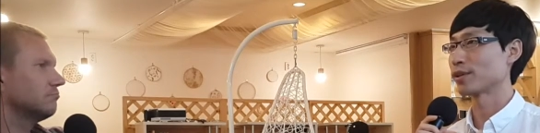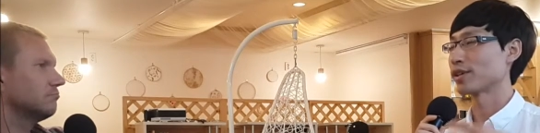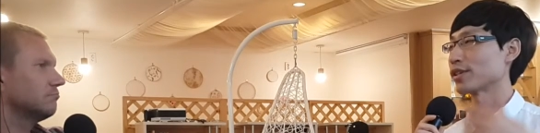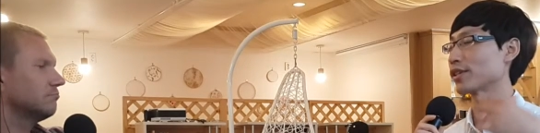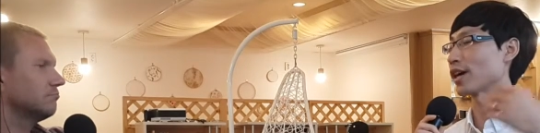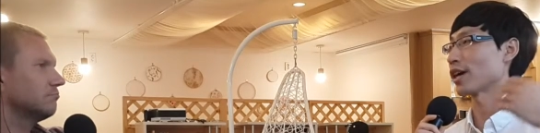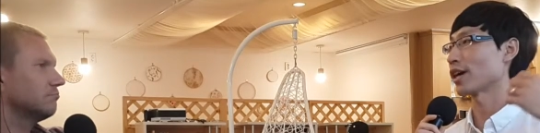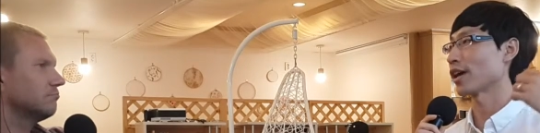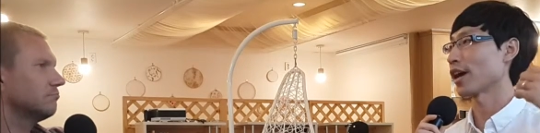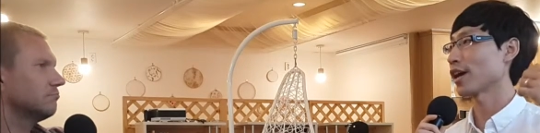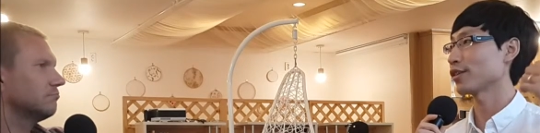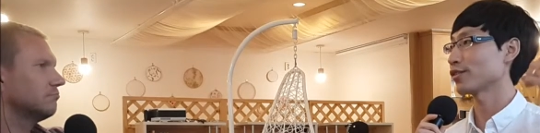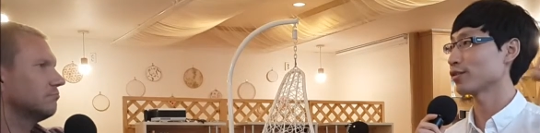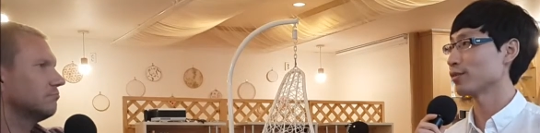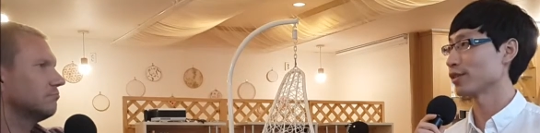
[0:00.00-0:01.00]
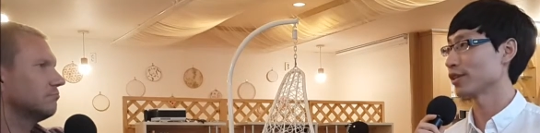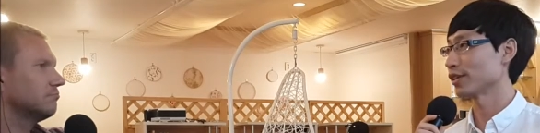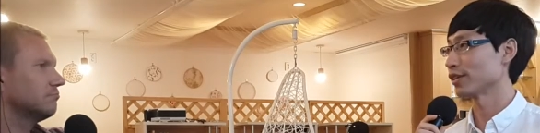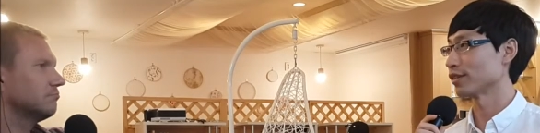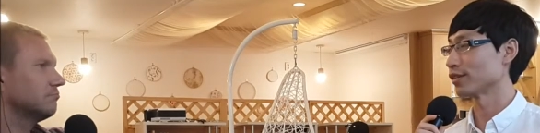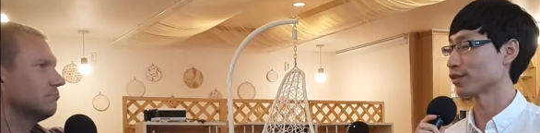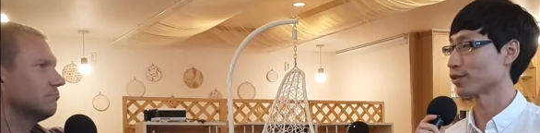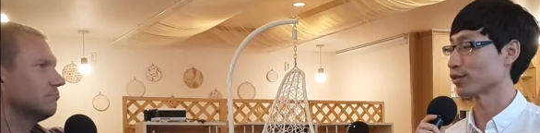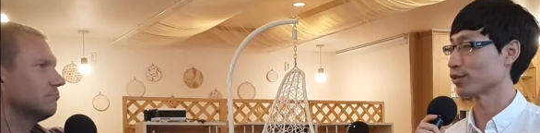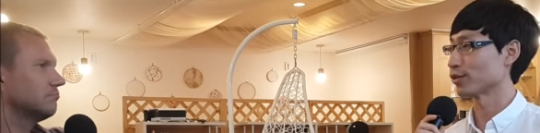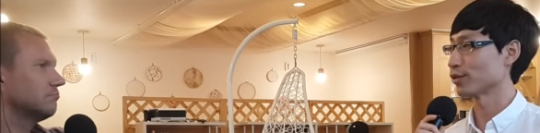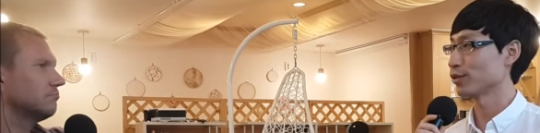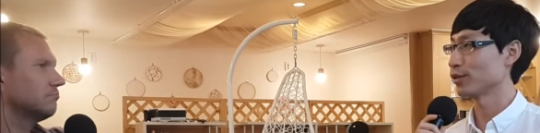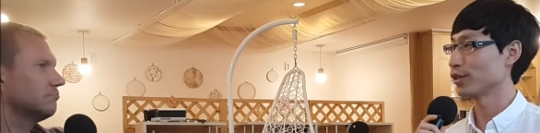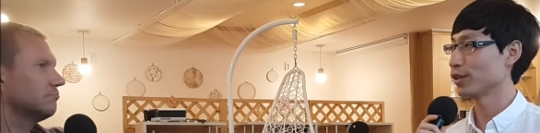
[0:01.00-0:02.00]
Speaker 1: because I had to be in
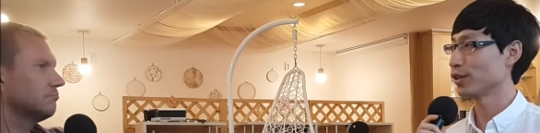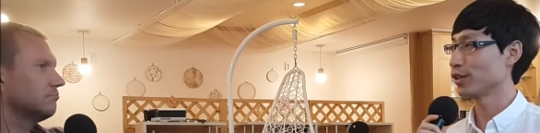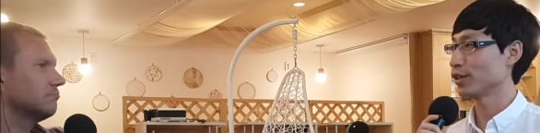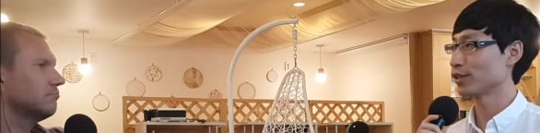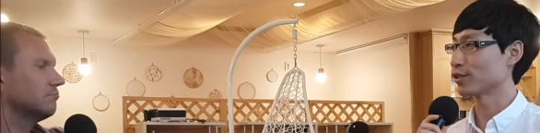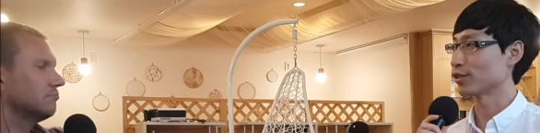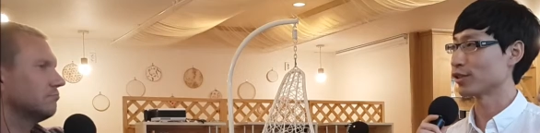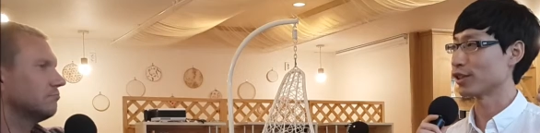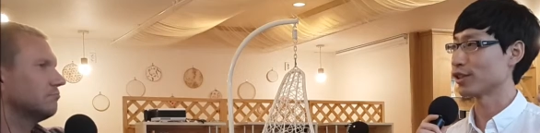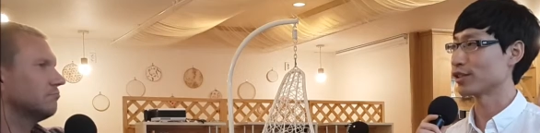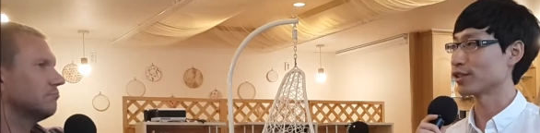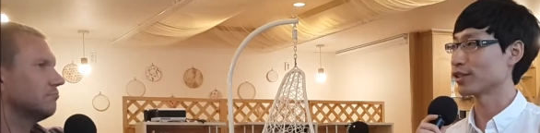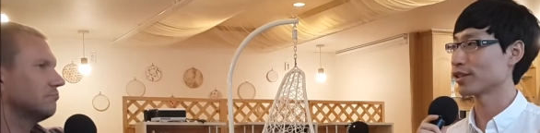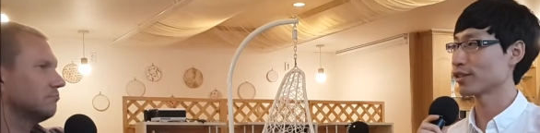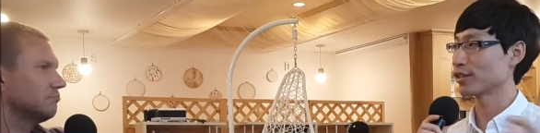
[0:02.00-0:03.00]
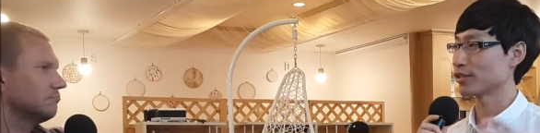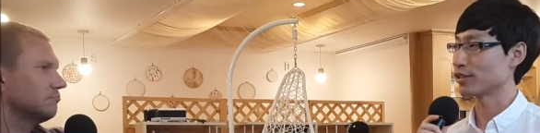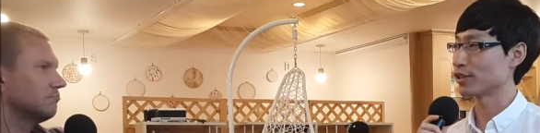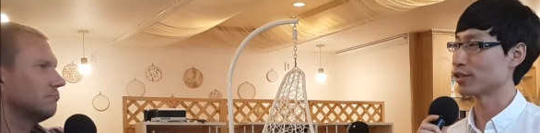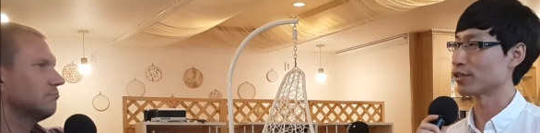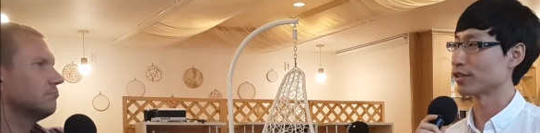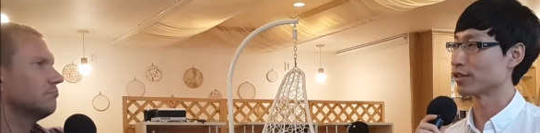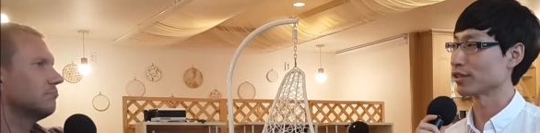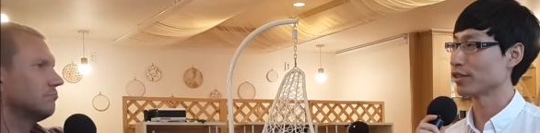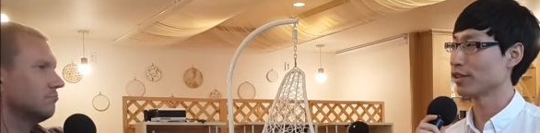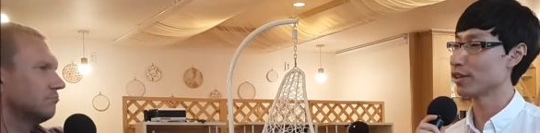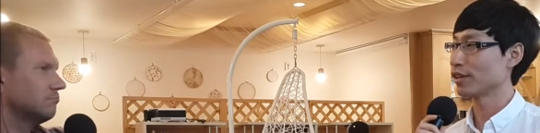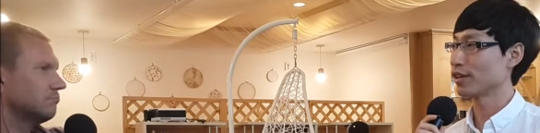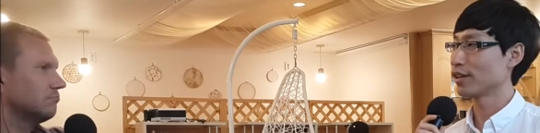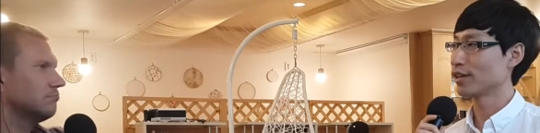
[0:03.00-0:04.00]
school to teach children.
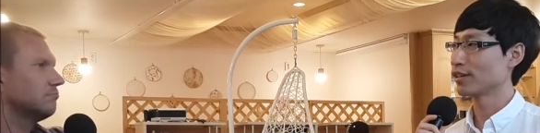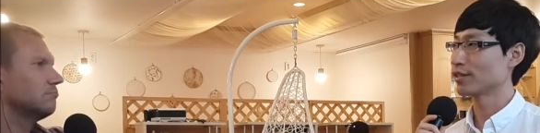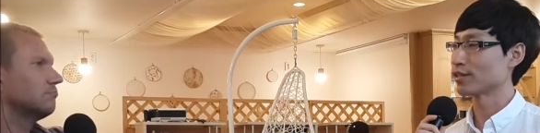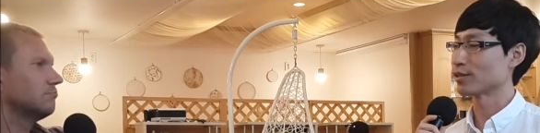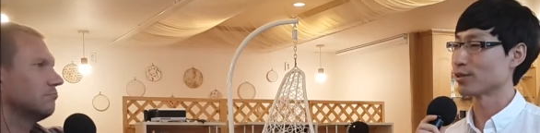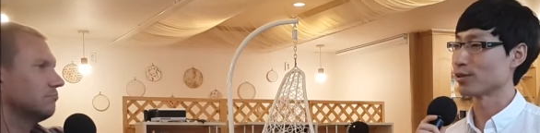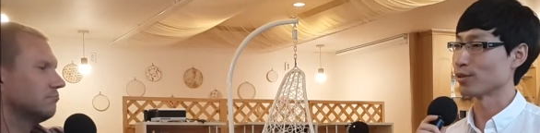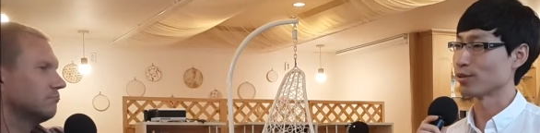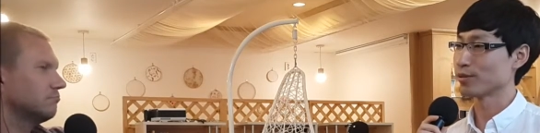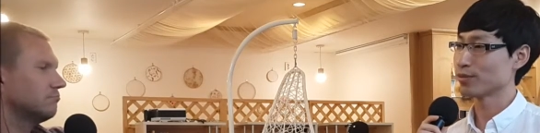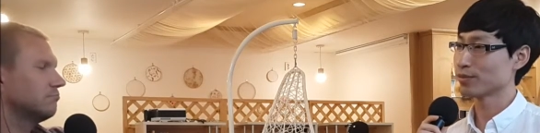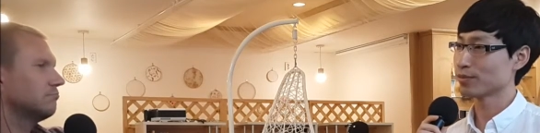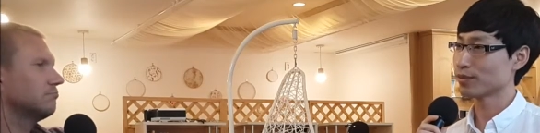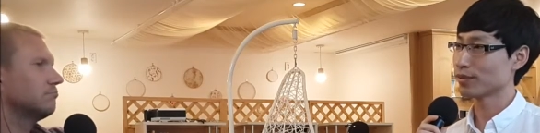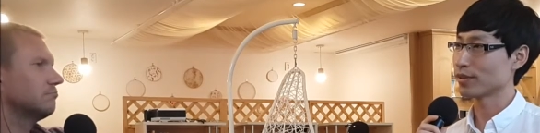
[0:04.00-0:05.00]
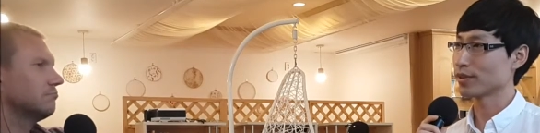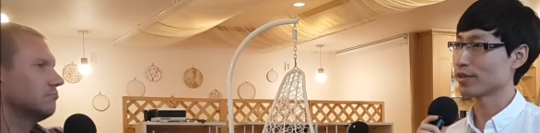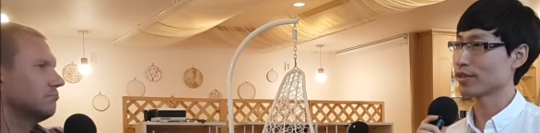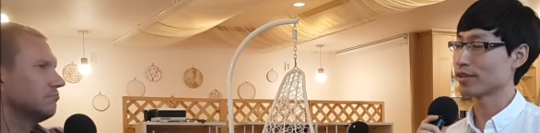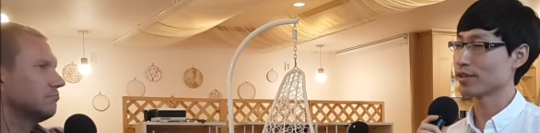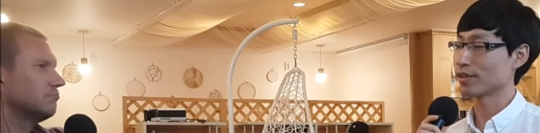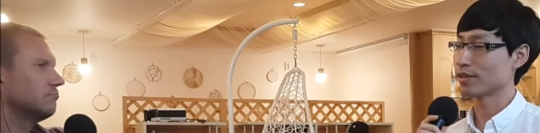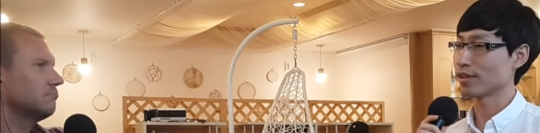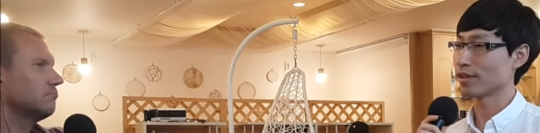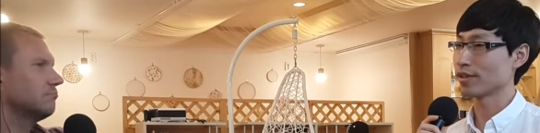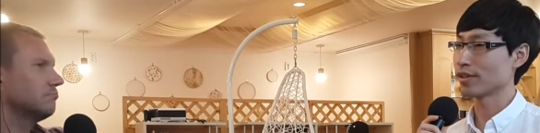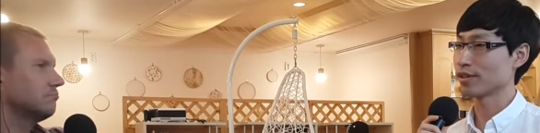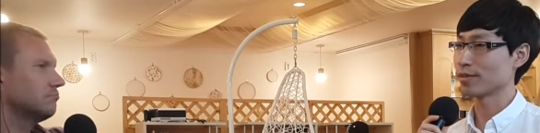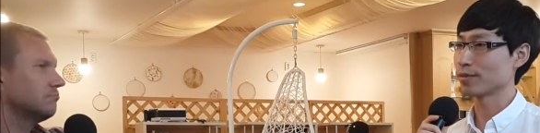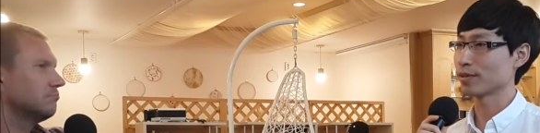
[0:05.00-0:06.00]
So
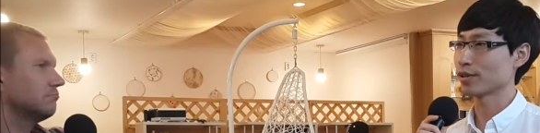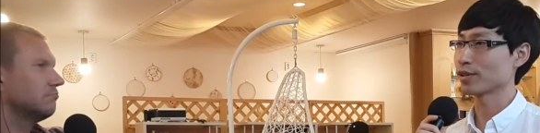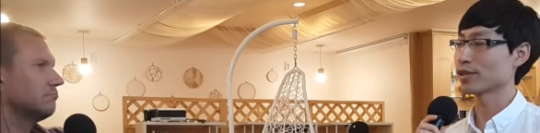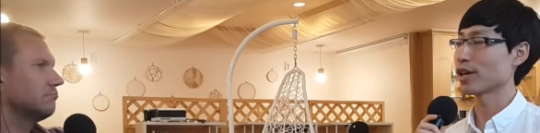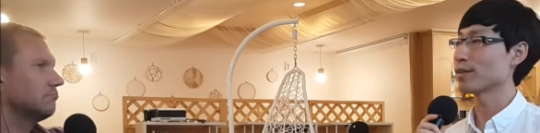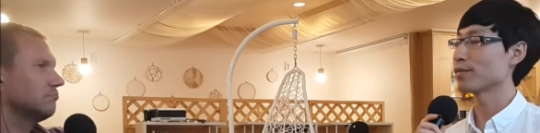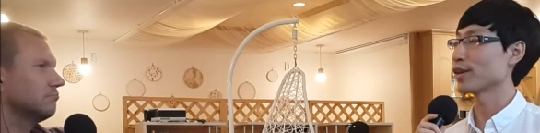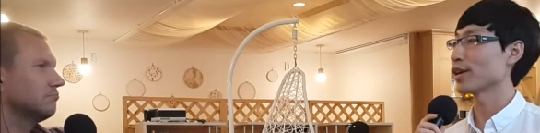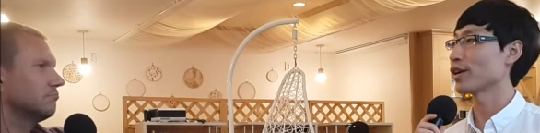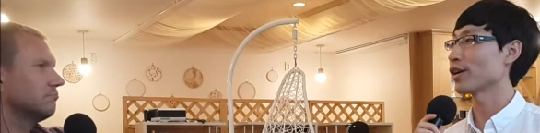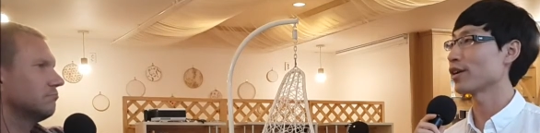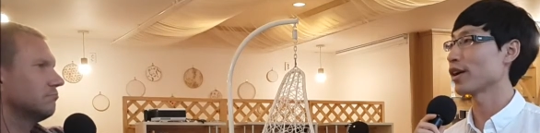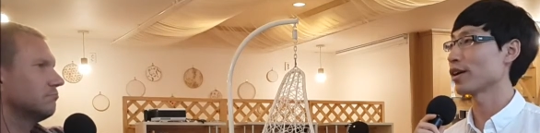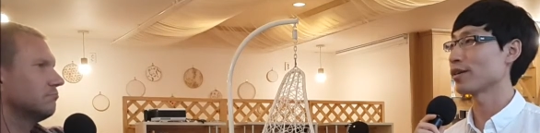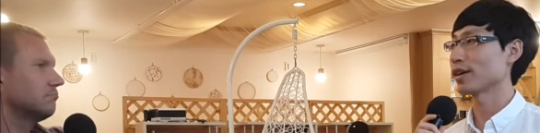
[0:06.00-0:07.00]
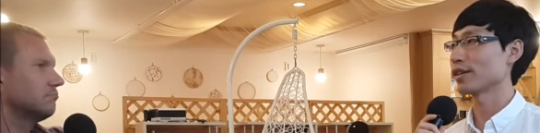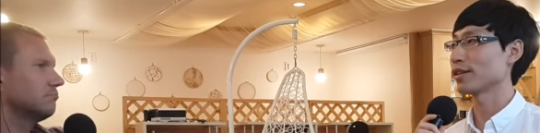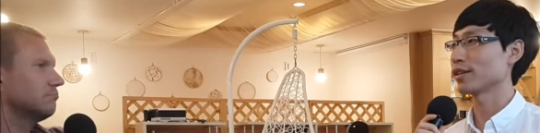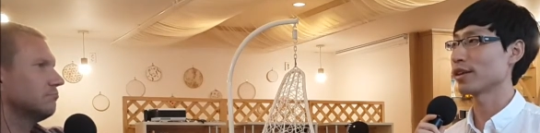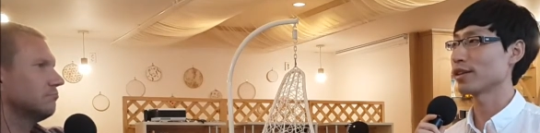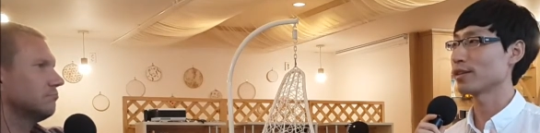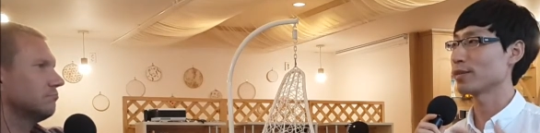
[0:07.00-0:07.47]
because I'm there, any,